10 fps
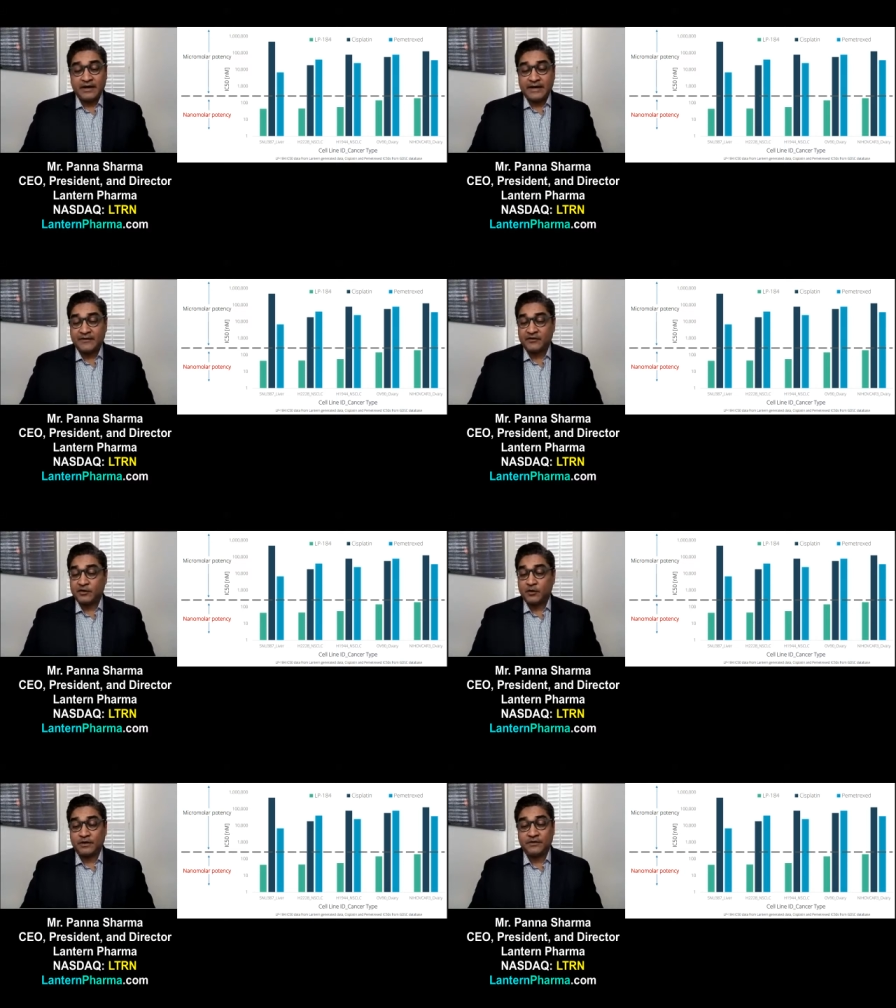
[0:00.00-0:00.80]
it has a
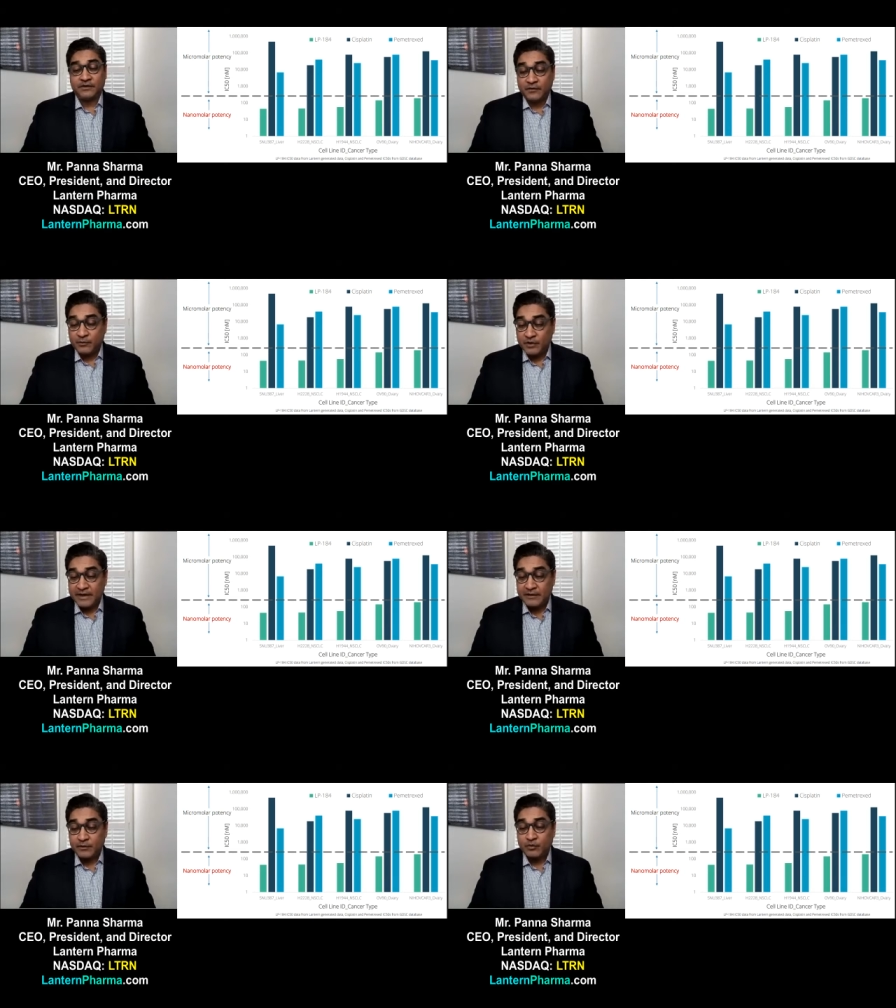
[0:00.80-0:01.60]
totally different
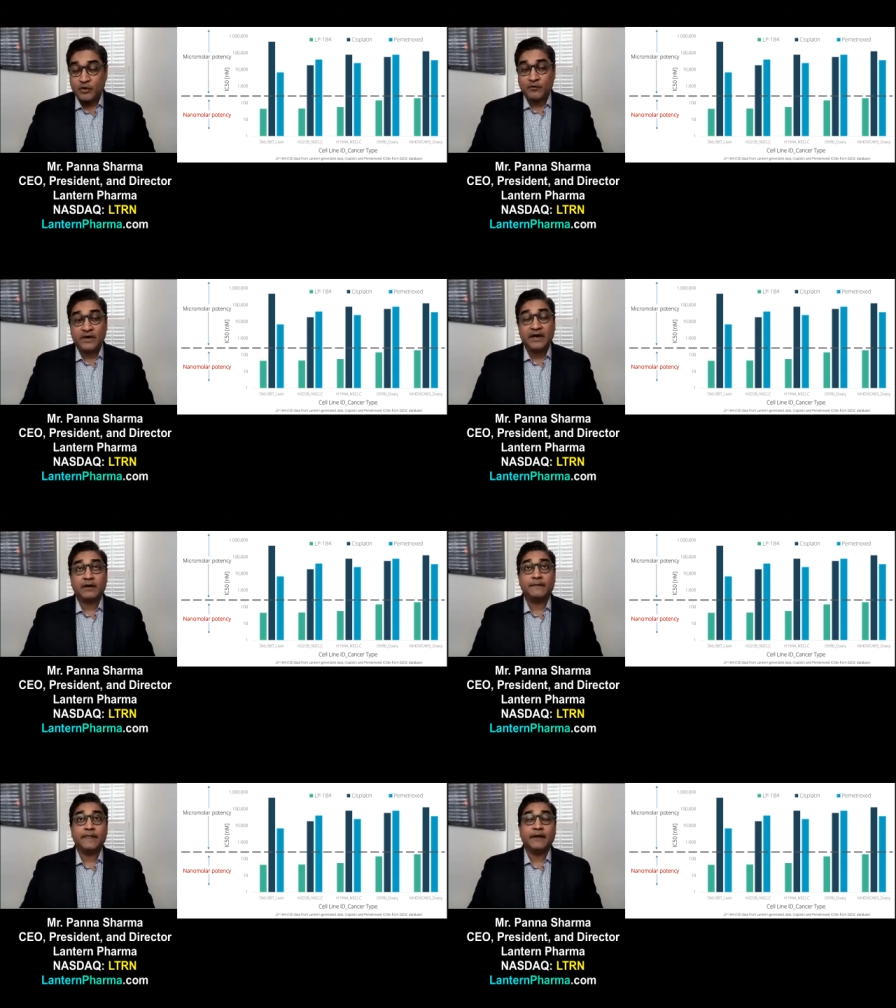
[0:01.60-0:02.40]
molecular profile.